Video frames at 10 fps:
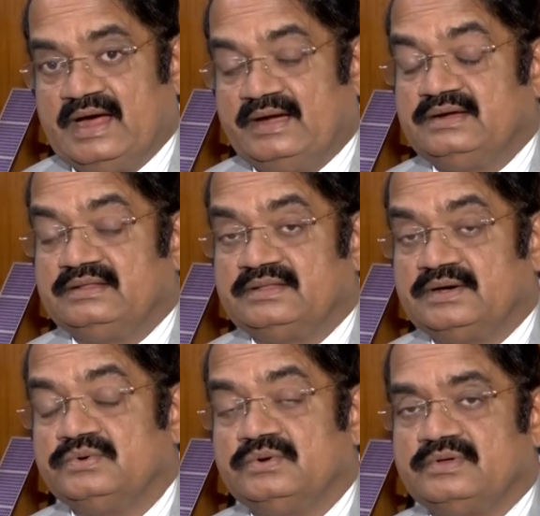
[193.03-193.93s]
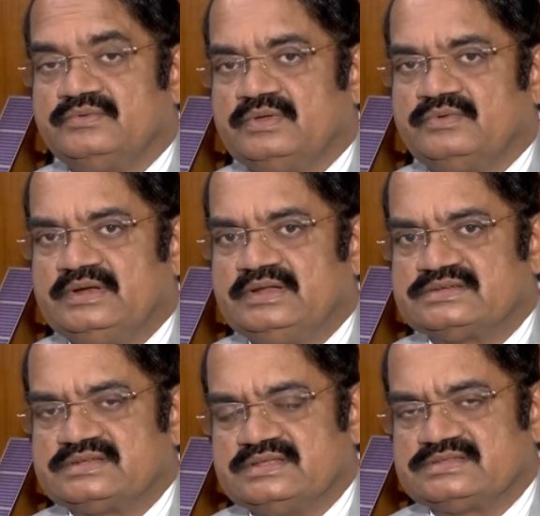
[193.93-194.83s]
And now the
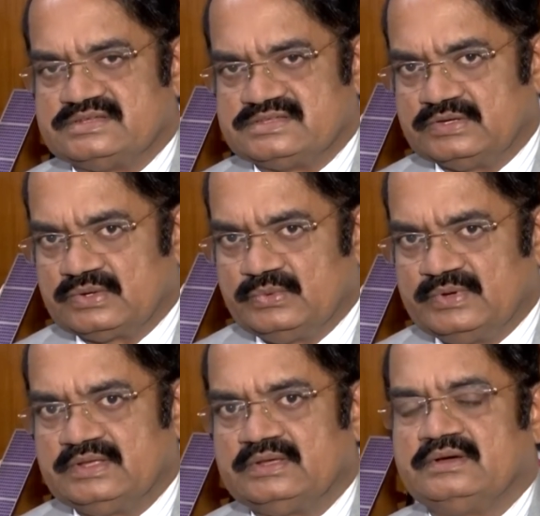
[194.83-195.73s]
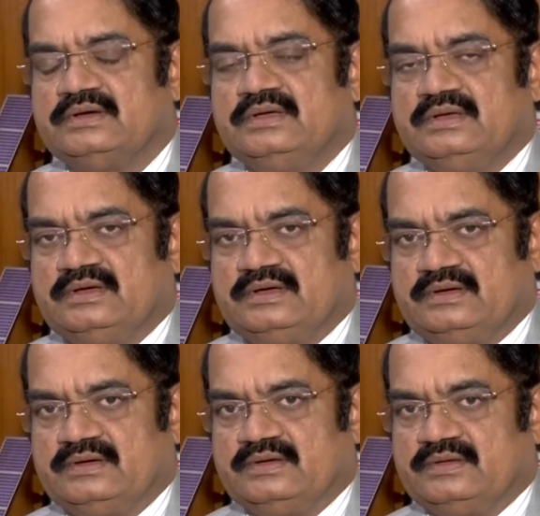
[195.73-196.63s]
variation nations, including
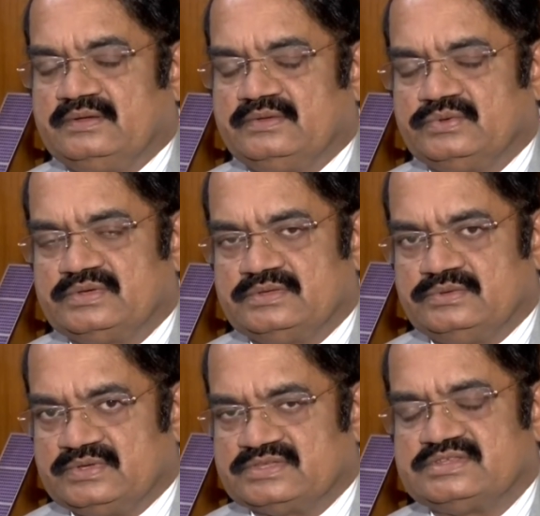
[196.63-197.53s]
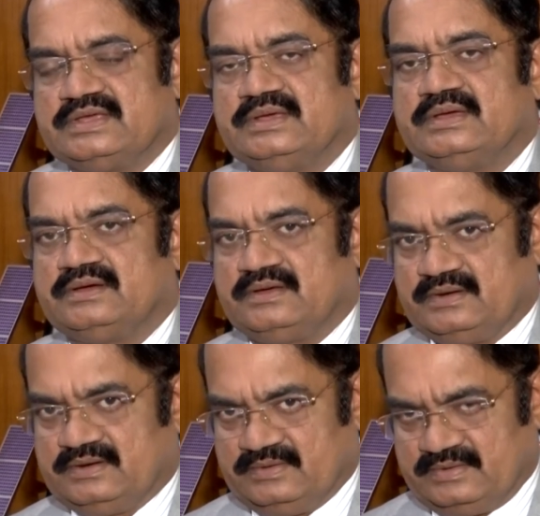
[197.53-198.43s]
USA,
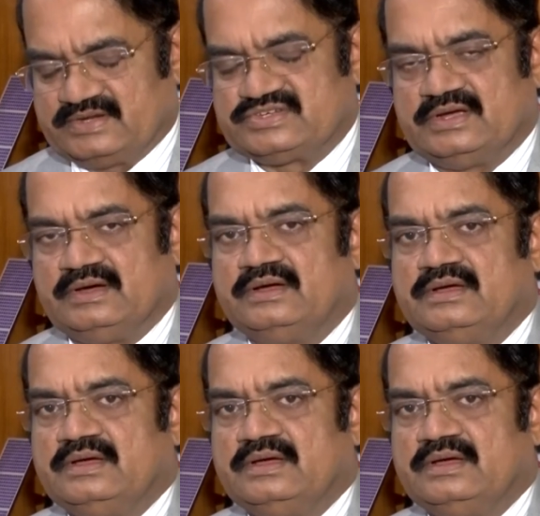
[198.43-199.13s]
Russia,